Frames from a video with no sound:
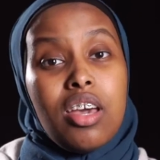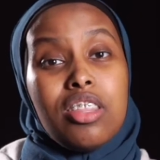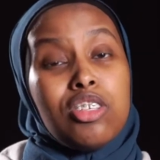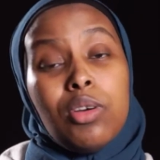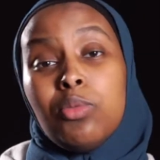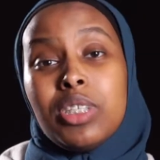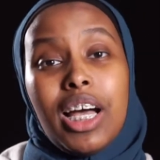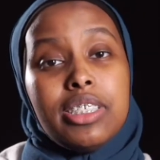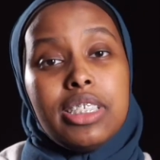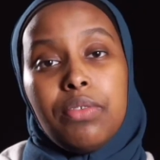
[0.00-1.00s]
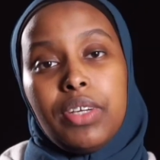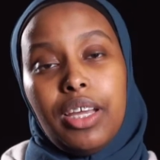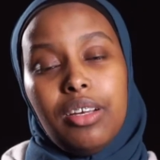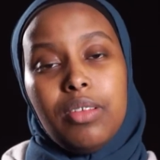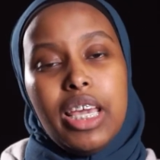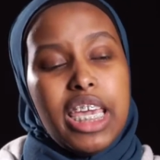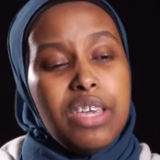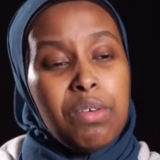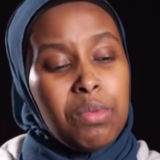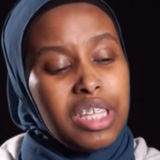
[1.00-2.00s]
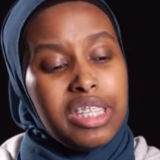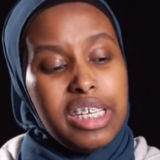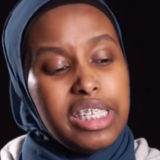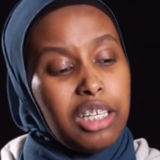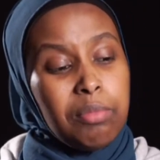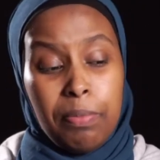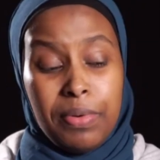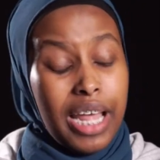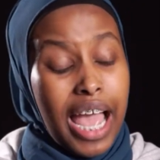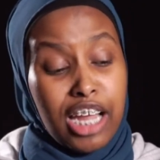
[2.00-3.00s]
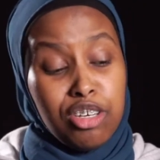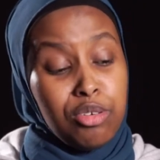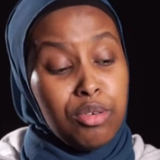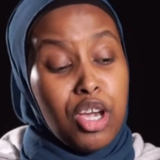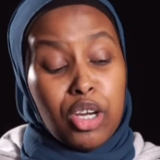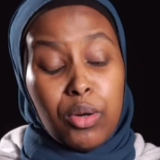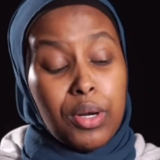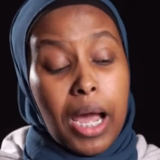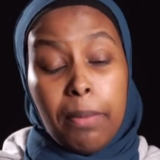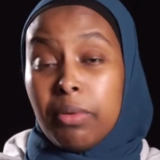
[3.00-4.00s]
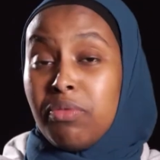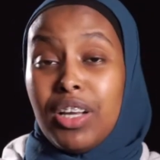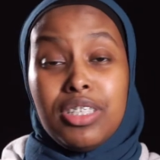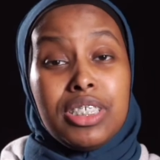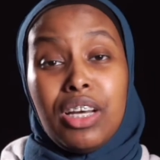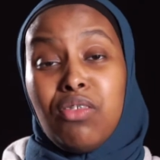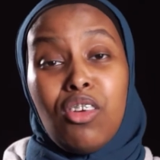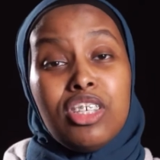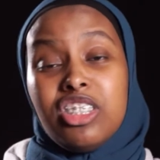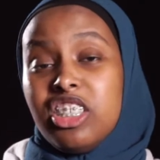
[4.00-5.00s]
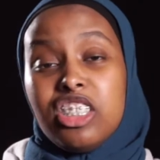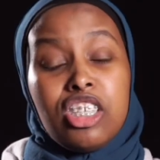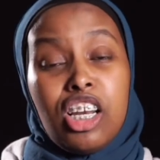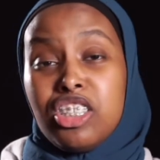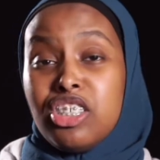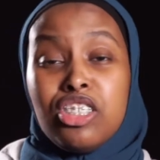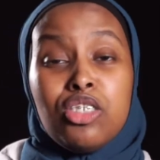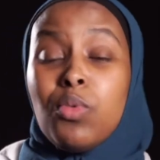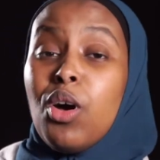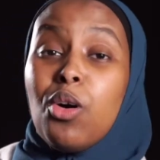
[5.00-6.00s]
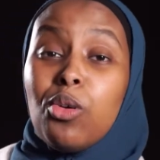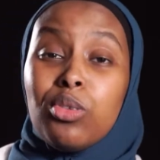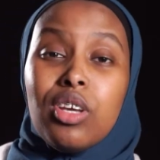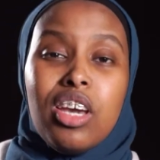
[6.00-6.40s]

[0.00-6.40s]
this world was hard to navigate. Even with a detailed map in hand, you couldn't help but find yourself lost in its clutches. This world,